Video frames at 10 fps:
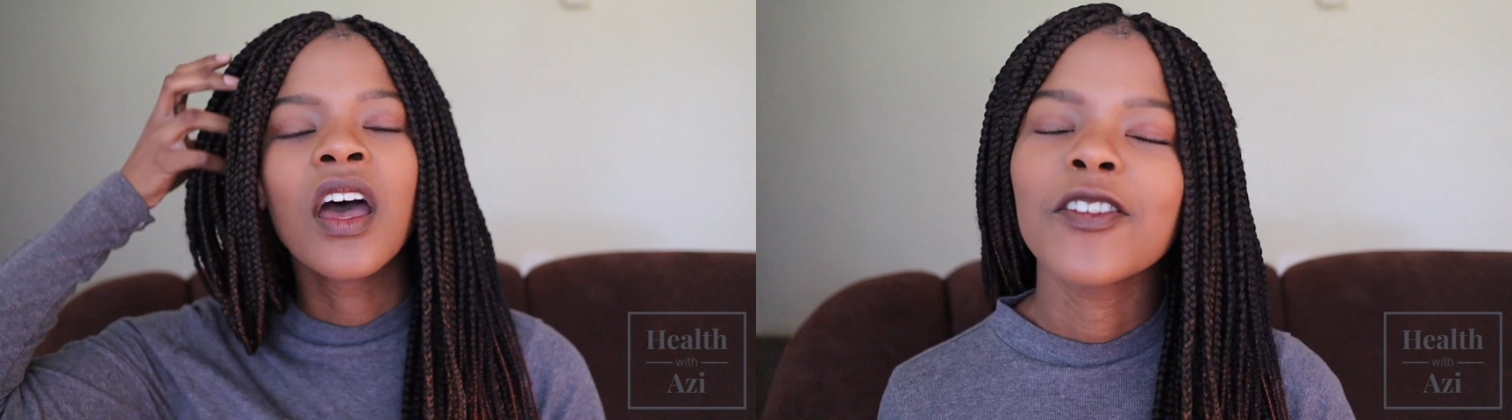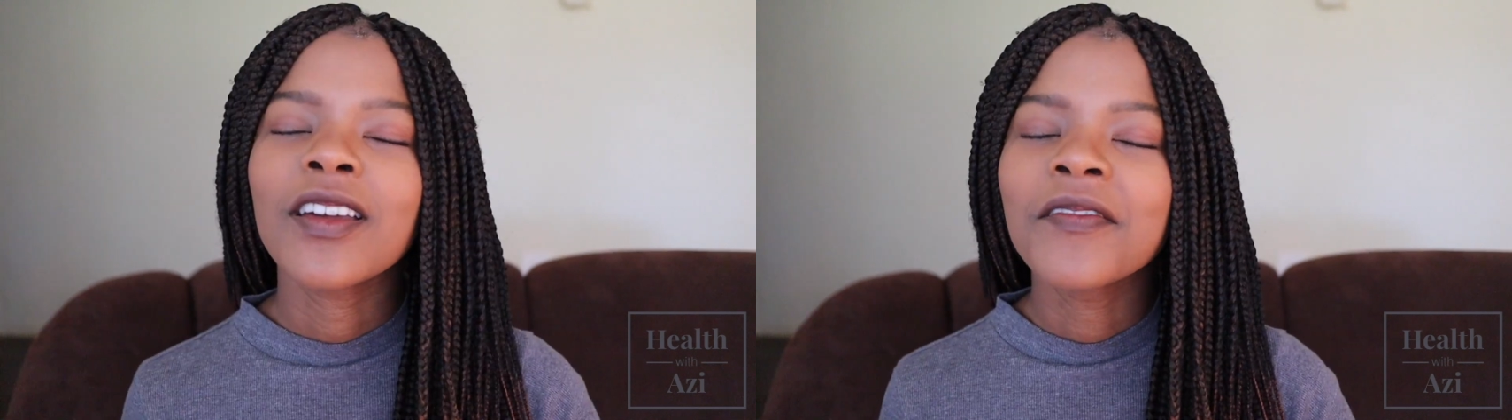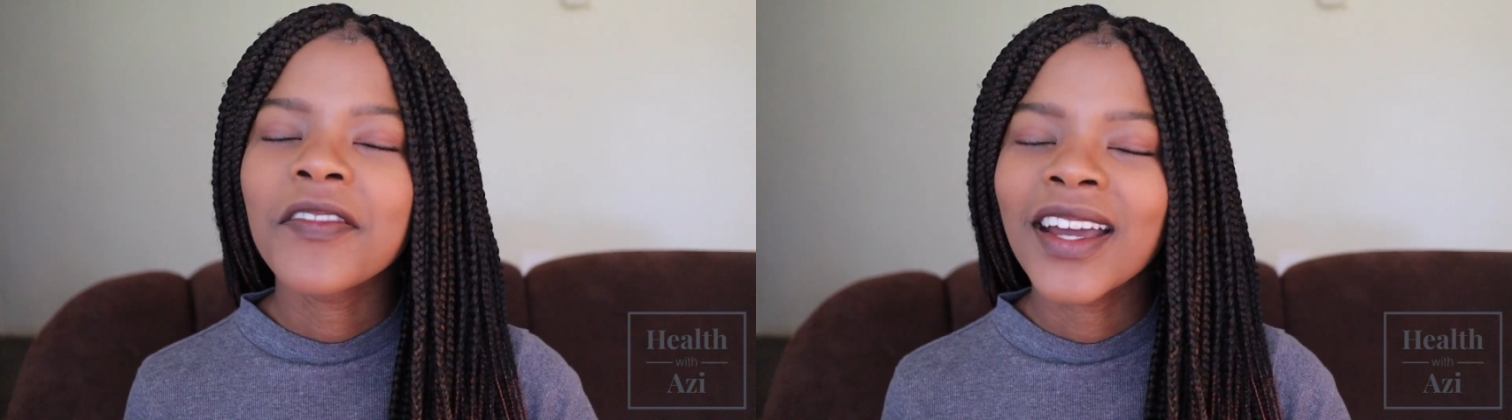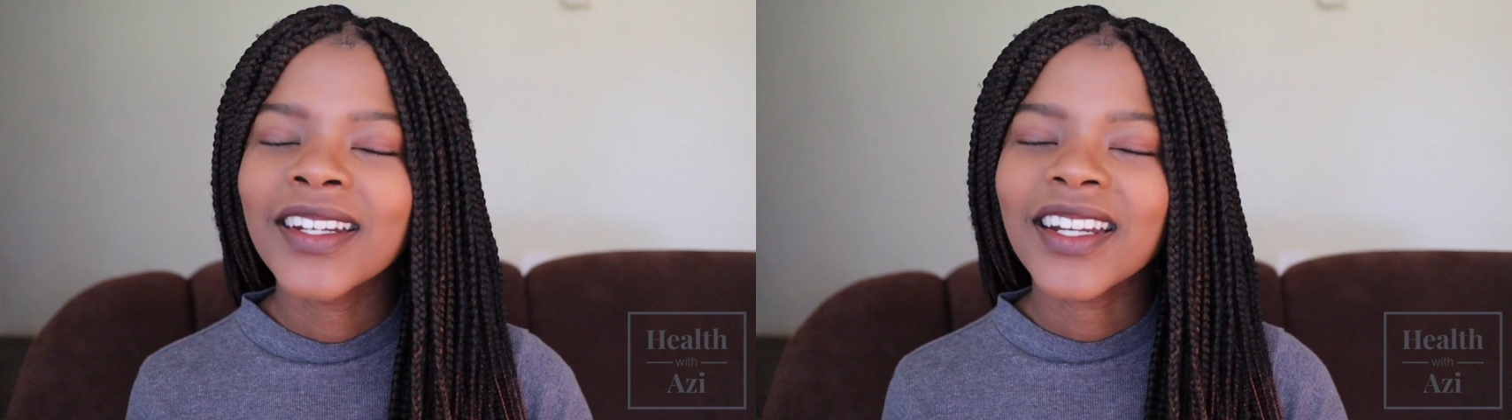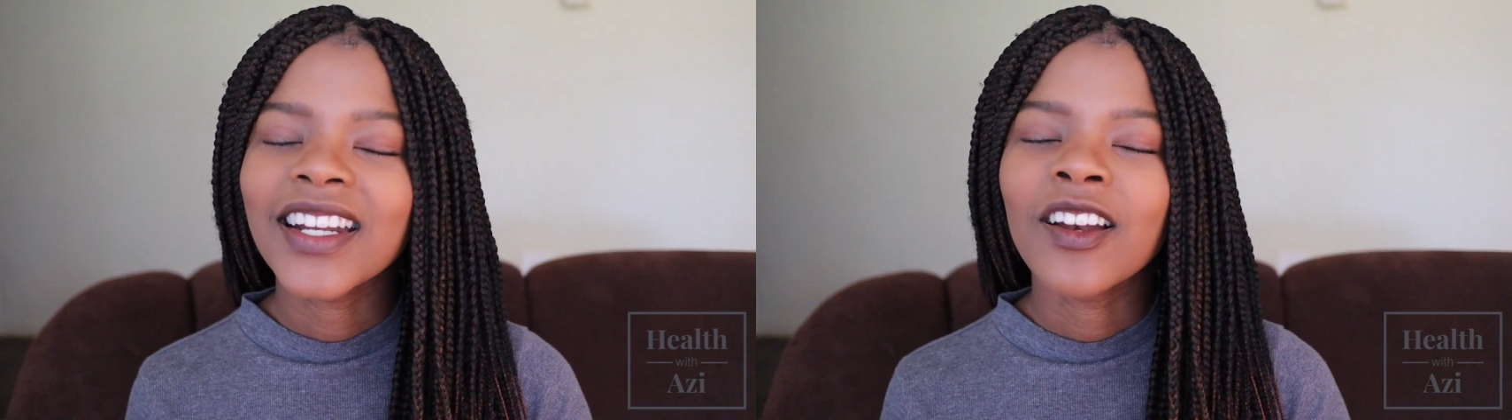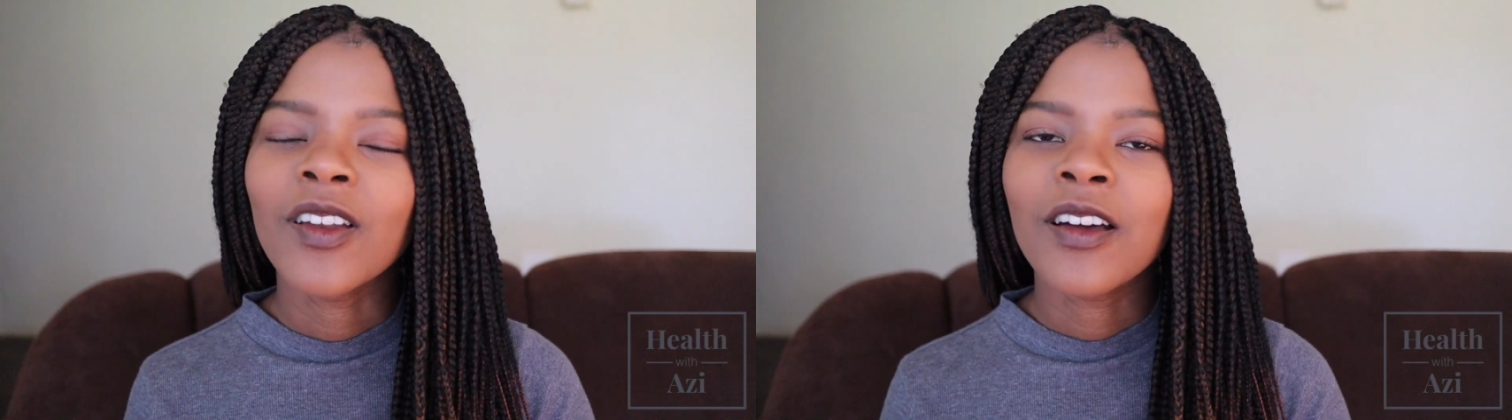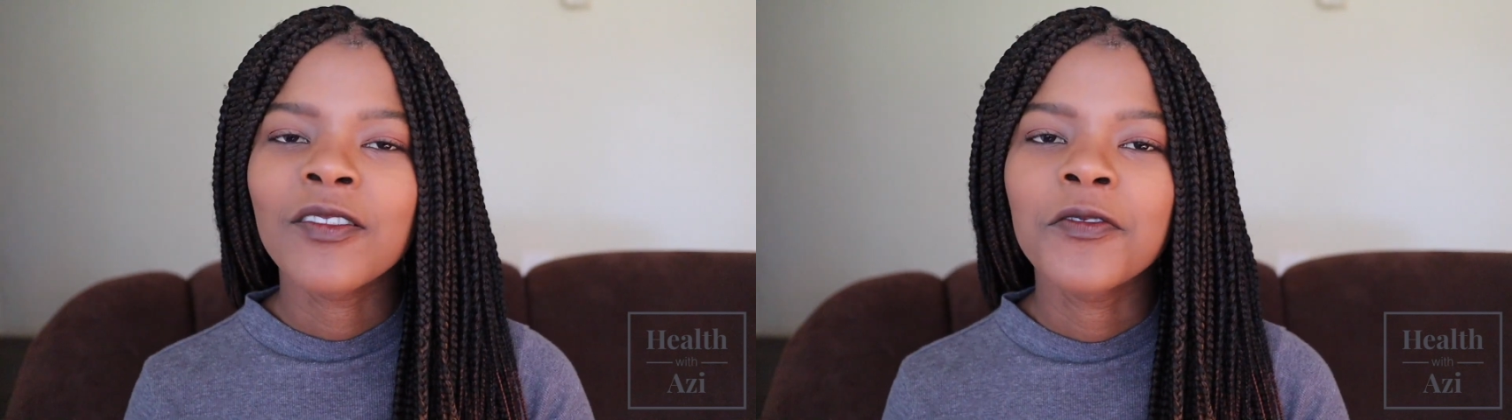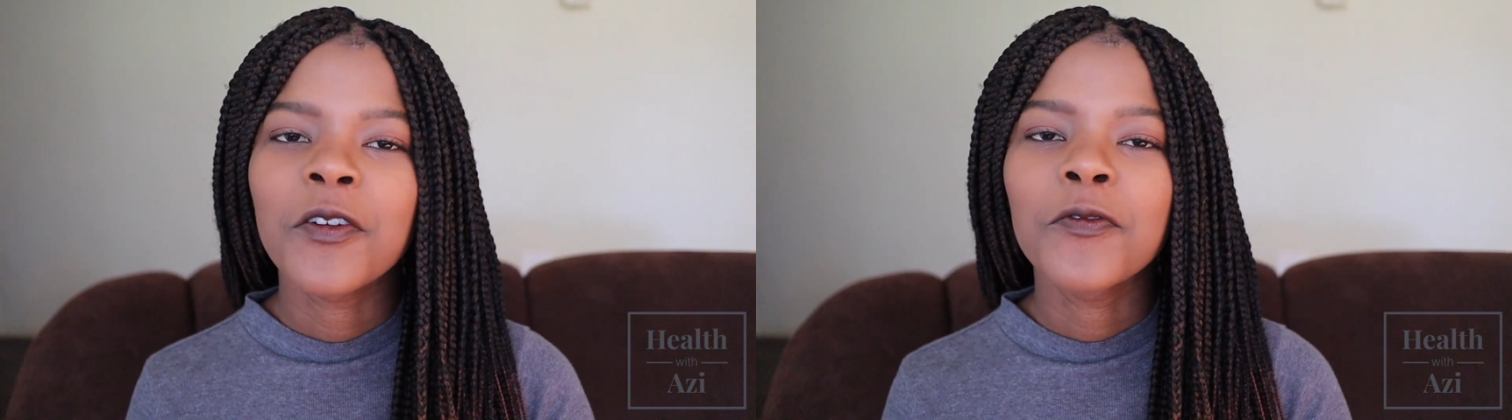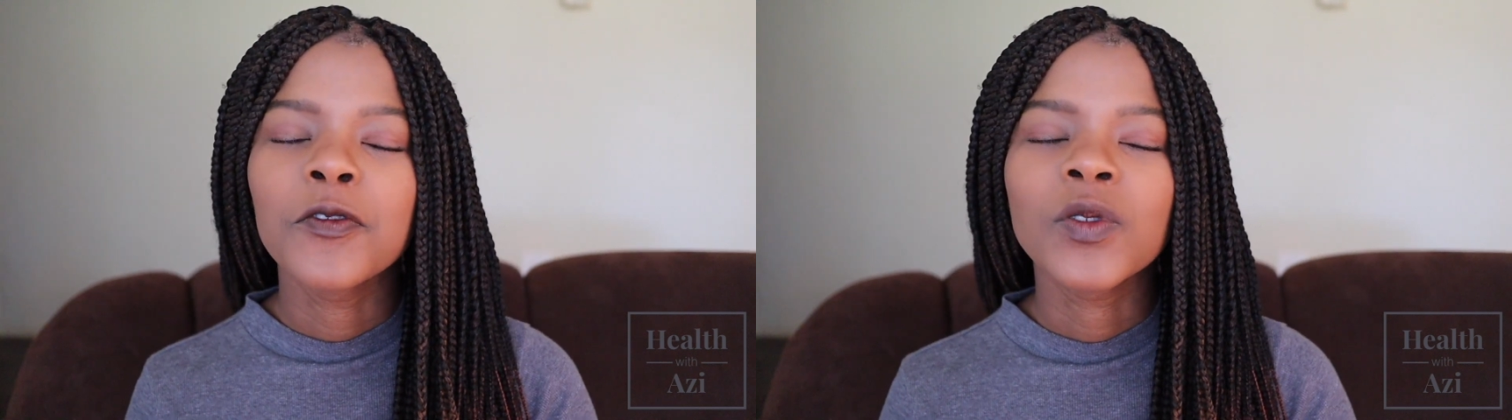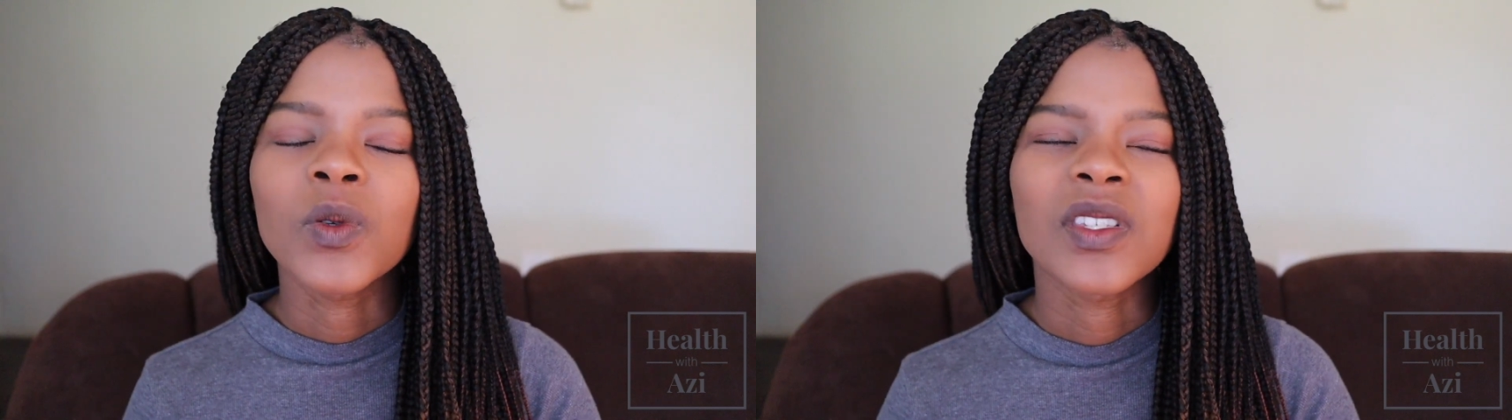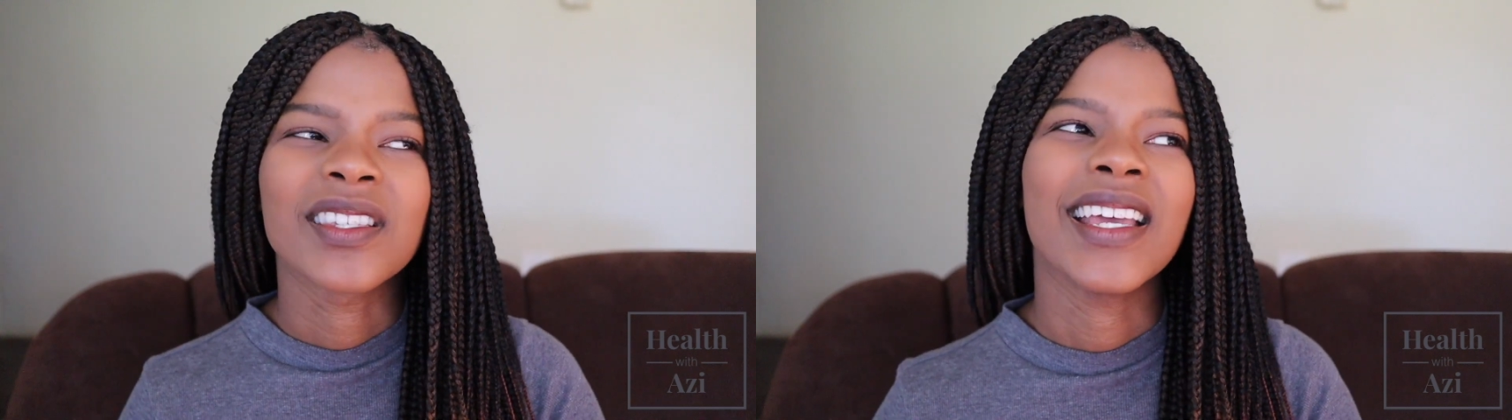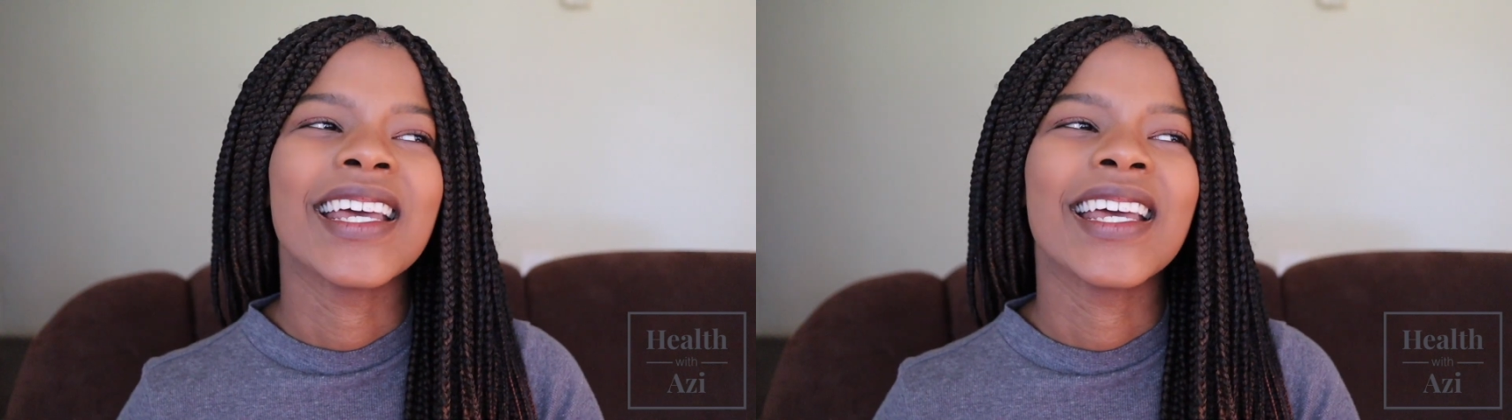You can find it in a lot of food sources.